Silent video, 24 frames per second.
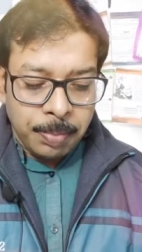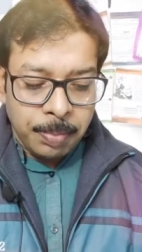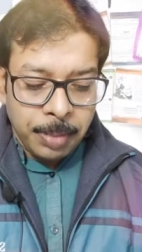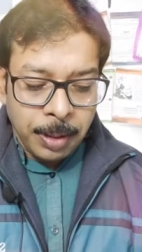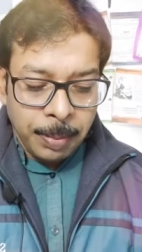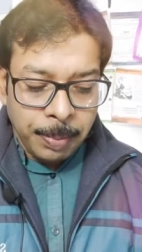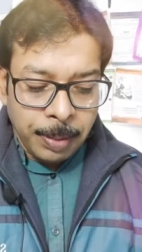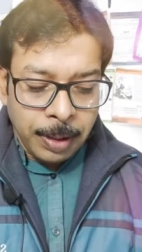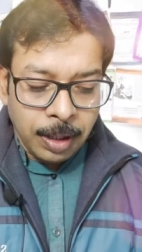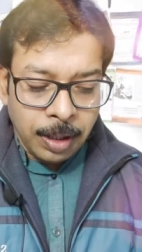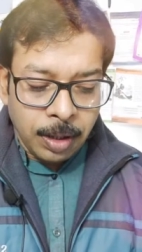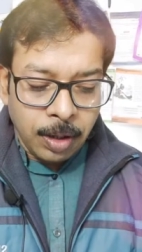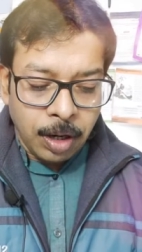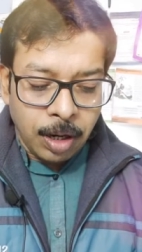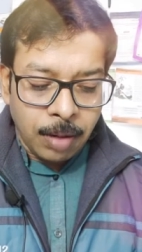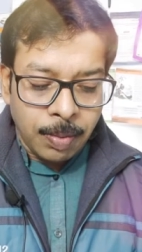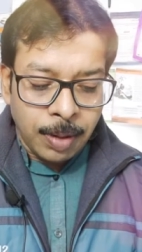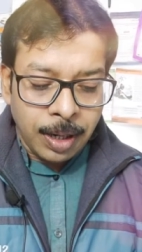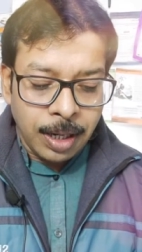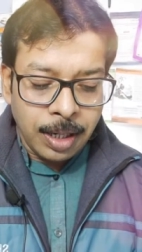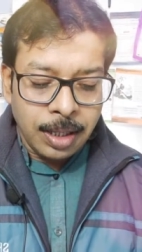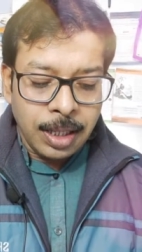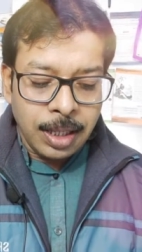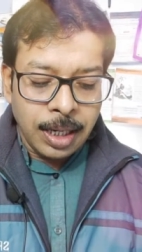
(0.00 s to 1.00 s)
People
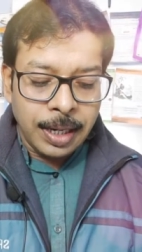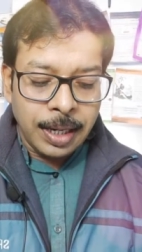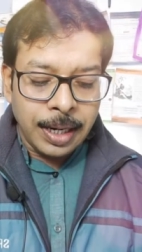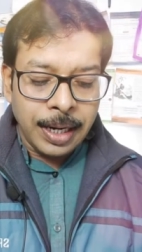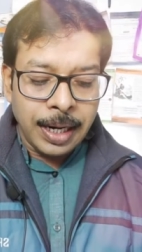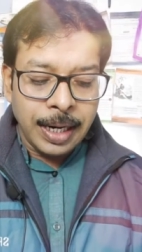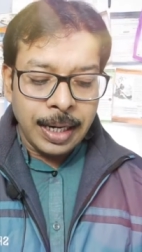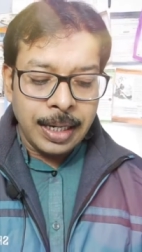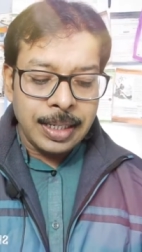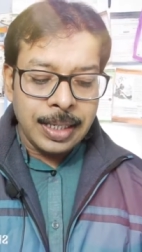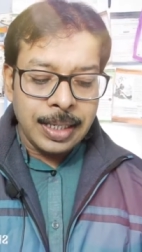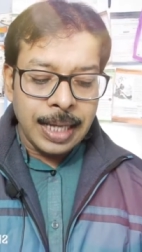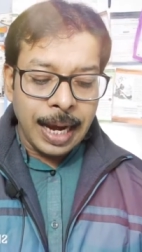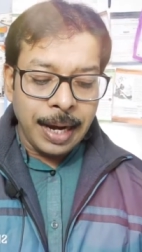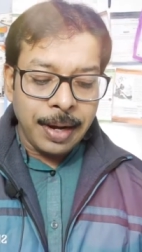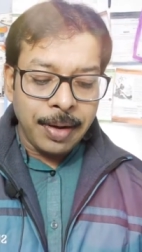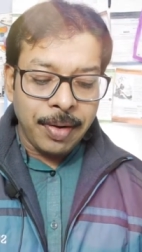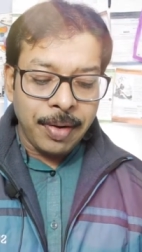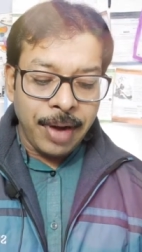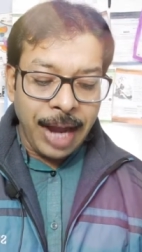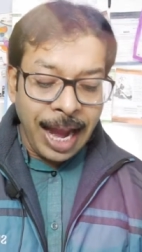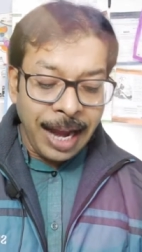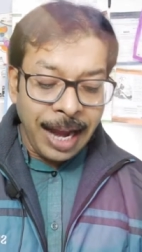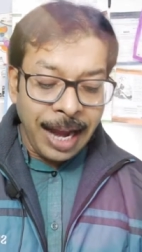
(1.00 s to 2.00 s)
covered their heads
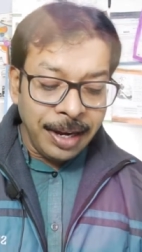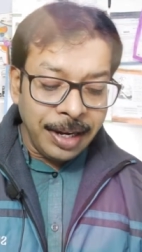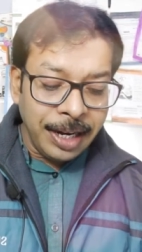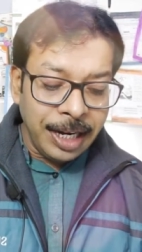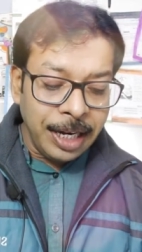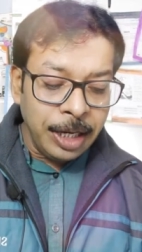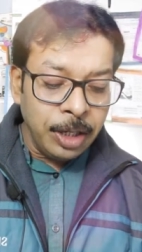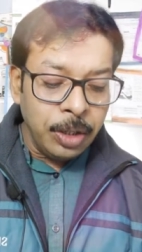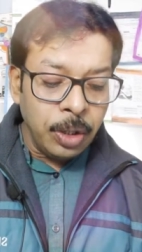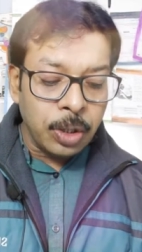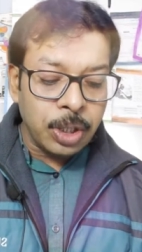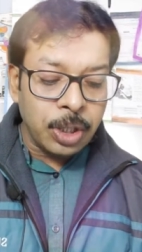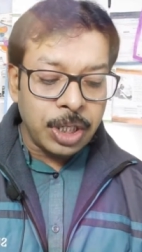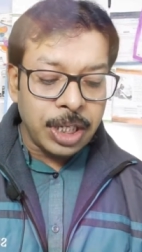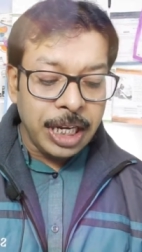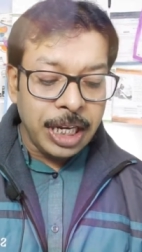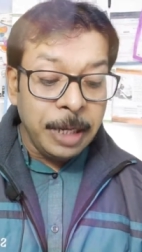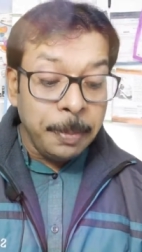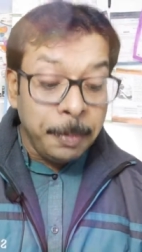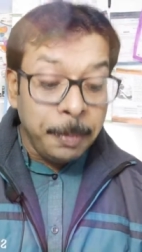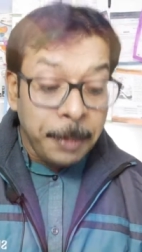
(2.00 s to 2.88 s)
and ran indoors in